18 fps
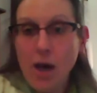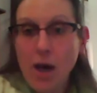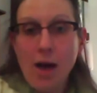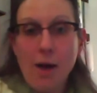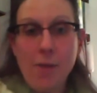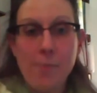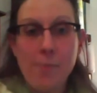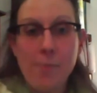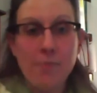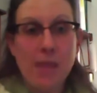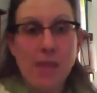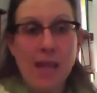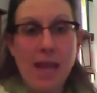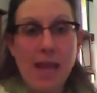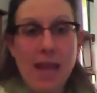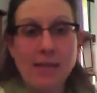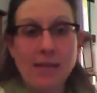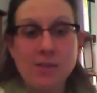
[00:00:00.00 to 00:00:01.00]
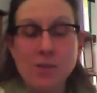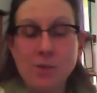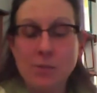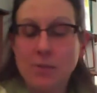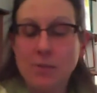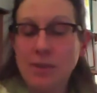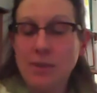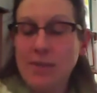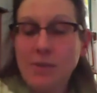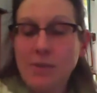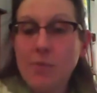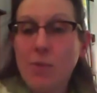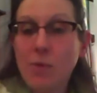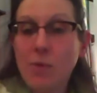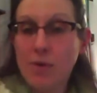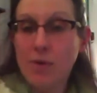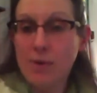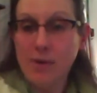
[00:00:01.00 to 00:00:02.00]
and so even
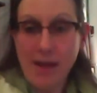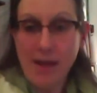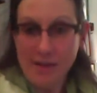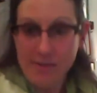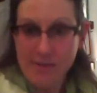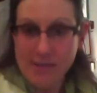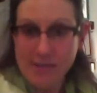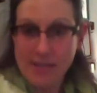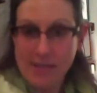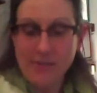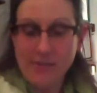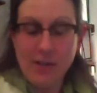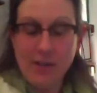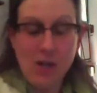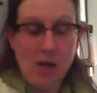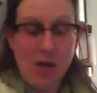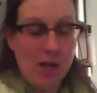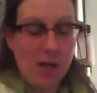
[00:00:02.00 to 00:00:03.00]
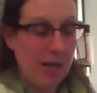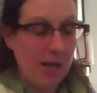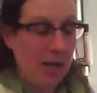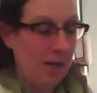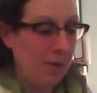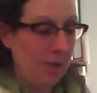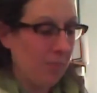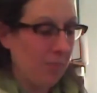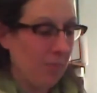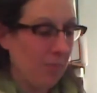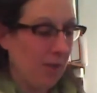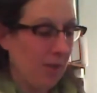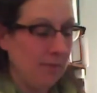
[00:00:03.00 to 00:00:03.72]
more non-invasive and